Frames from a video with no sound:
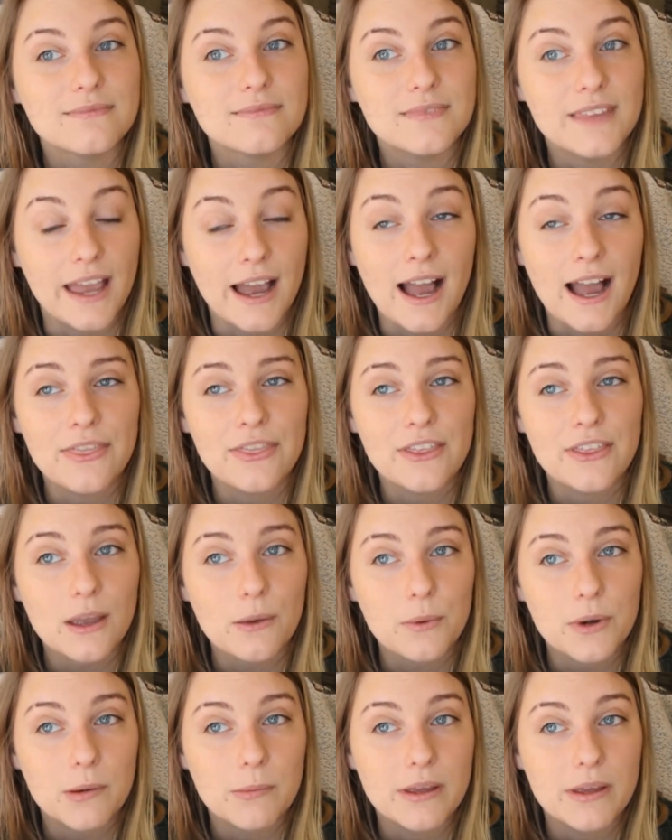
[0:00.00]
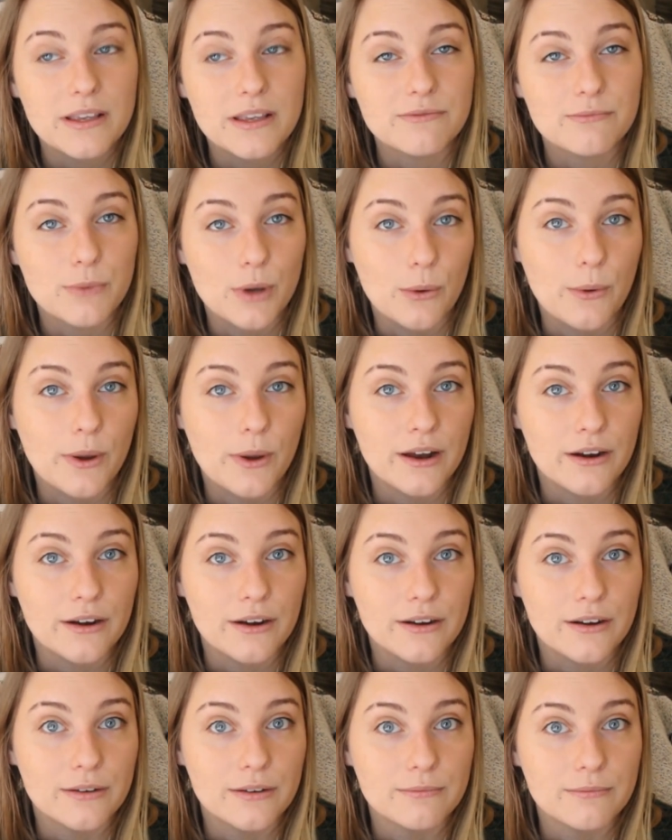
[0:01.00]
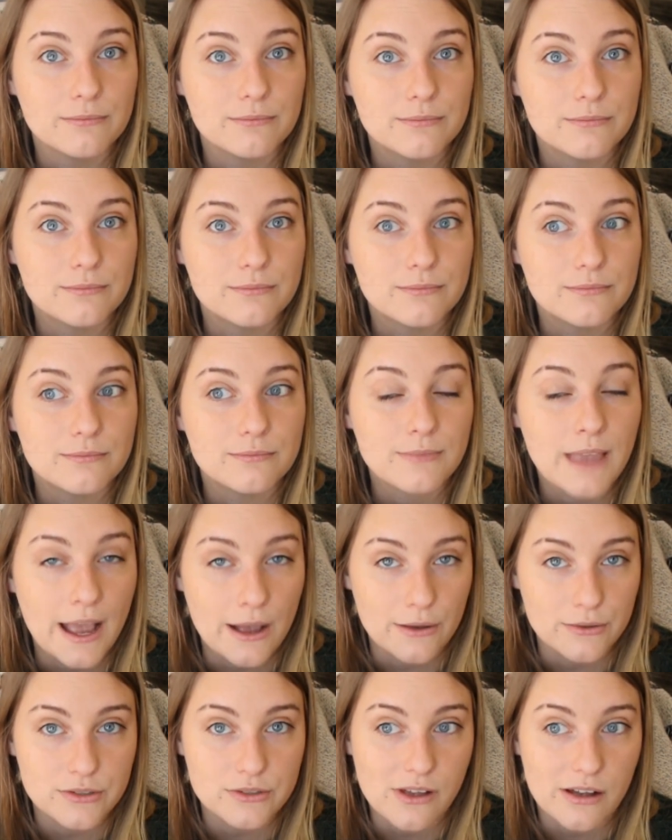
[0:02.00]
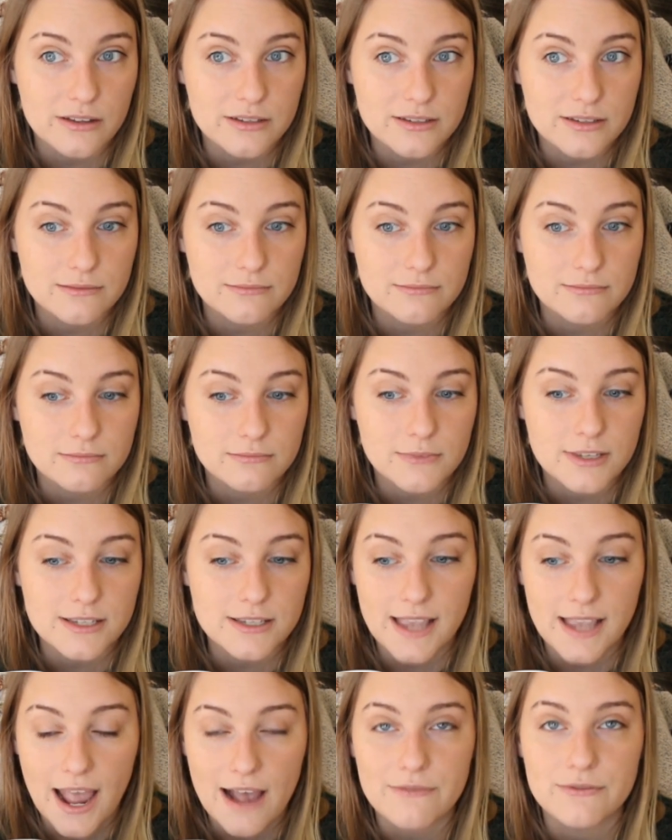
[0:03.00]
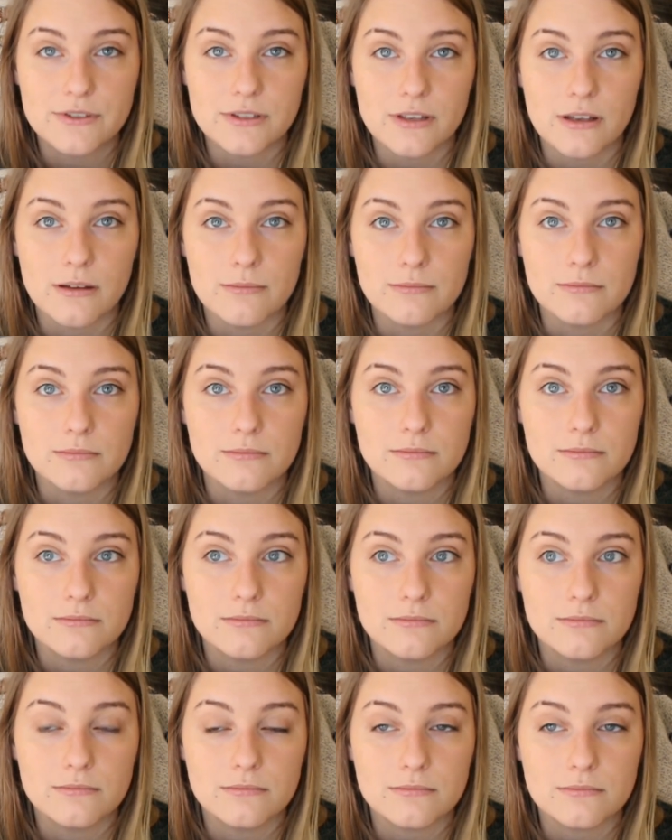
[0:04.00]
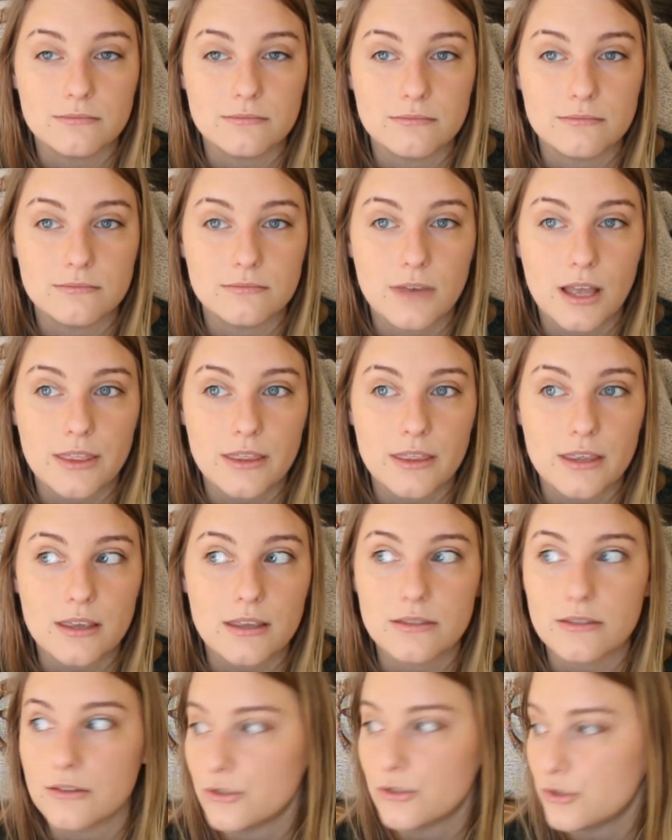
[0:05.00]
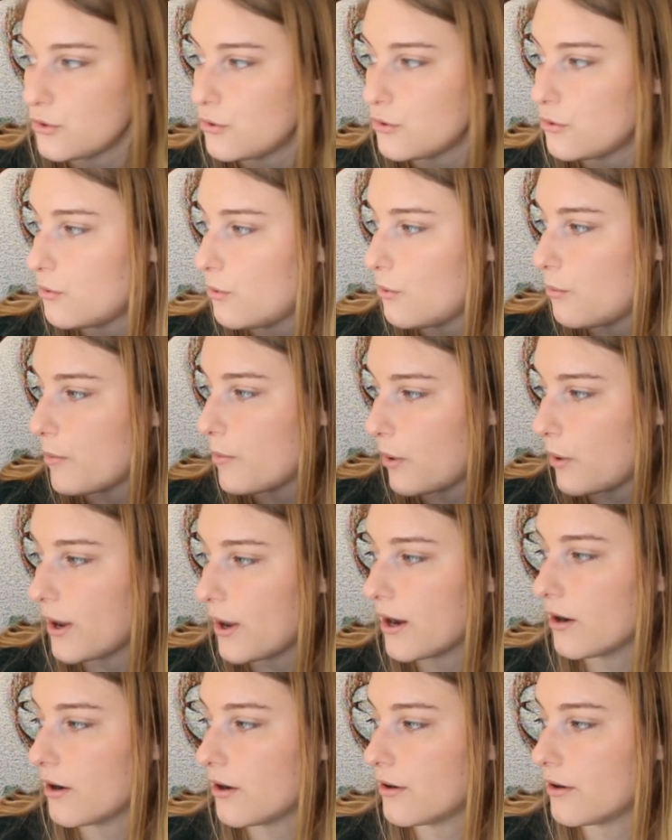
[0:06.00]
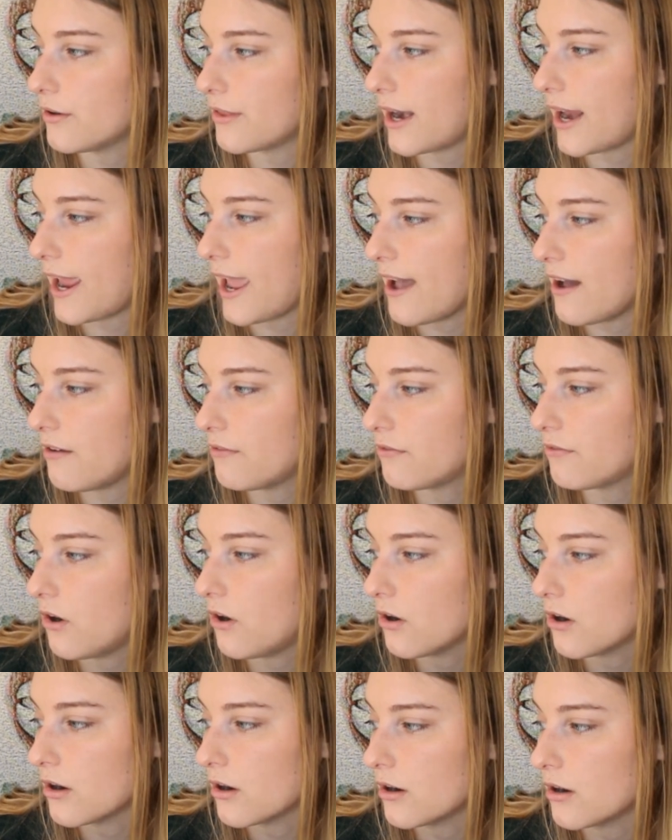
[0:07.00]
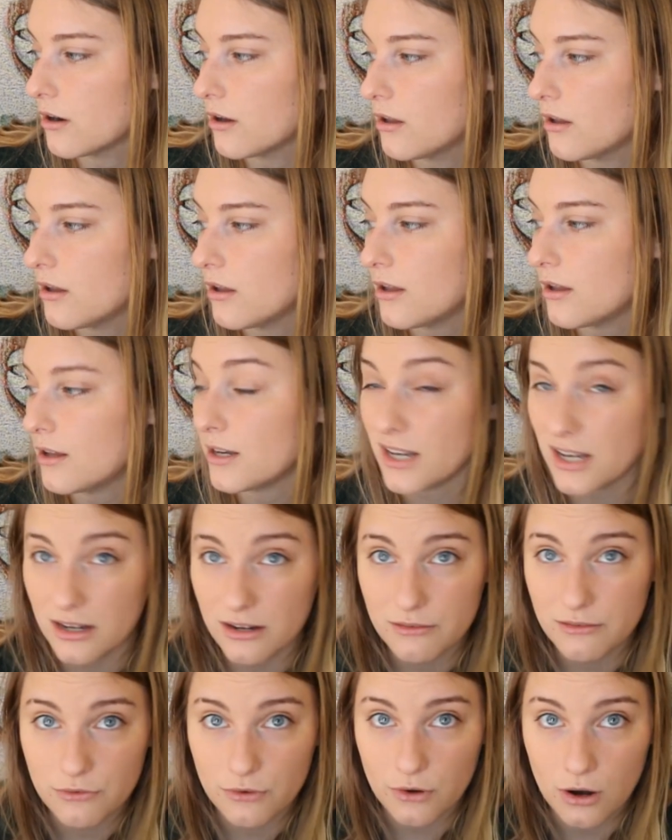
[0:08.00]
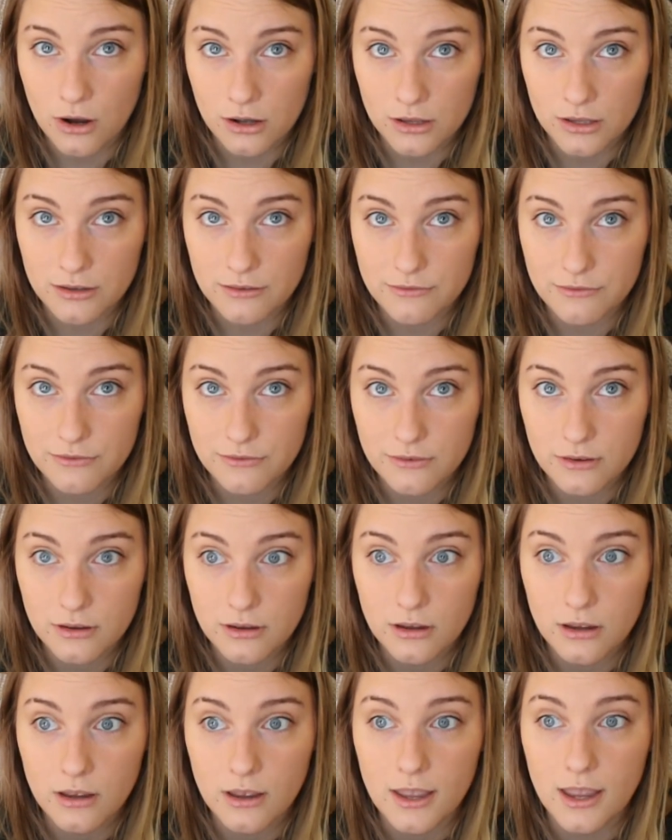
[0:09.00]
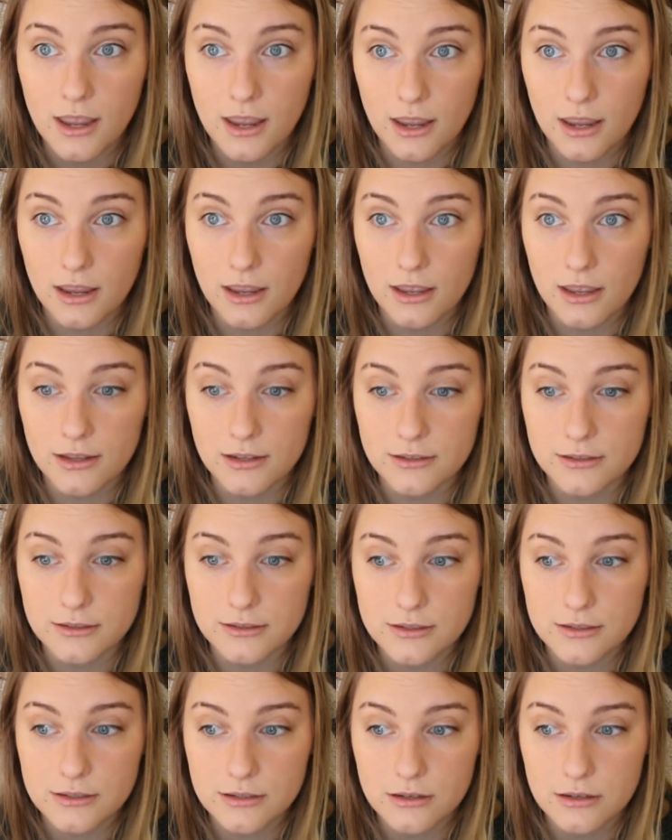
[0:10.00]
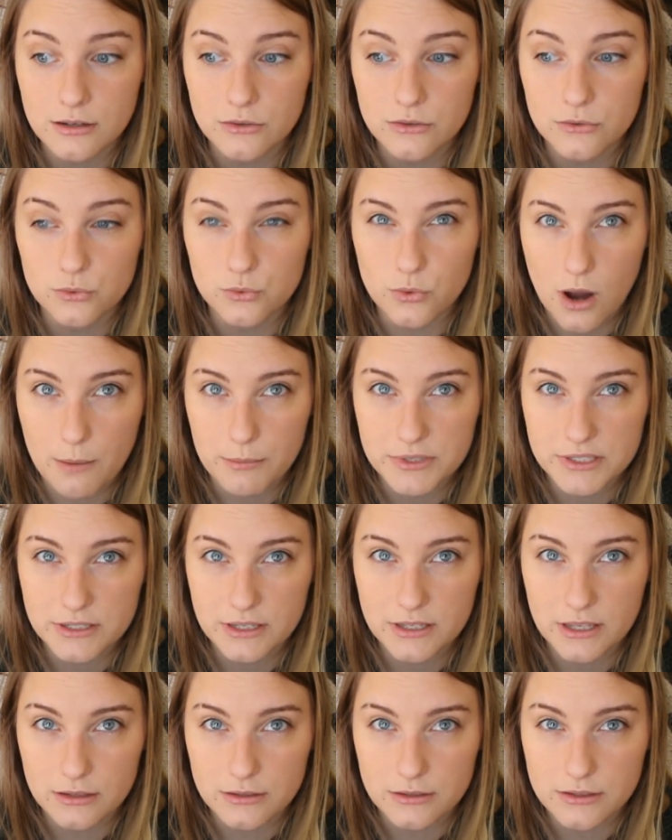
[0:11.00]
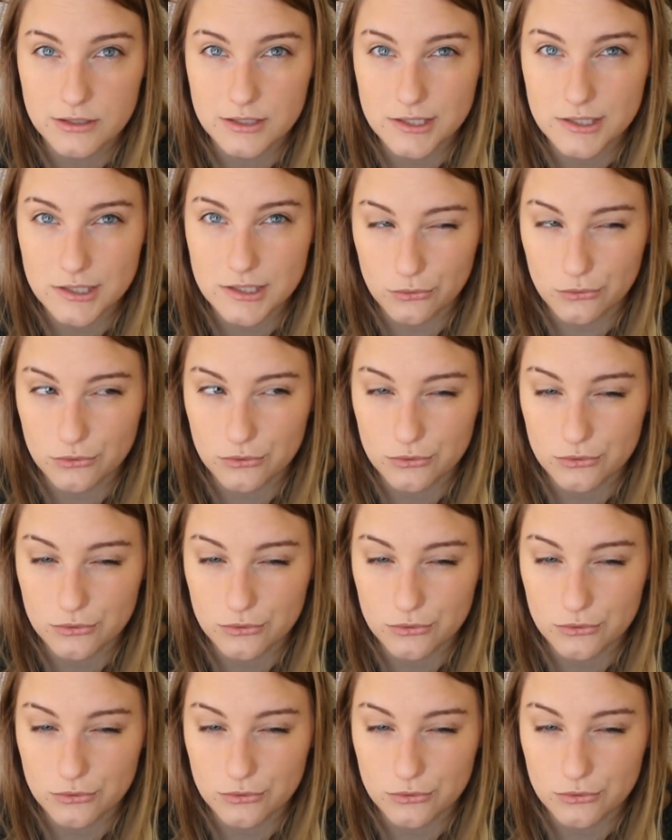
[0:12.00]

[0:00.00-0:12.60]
Yeah, I think I want to make some Mohair house socks, because I have some. I think the two Mohair that I have are Knitting for Olive and Drops Kids Silk.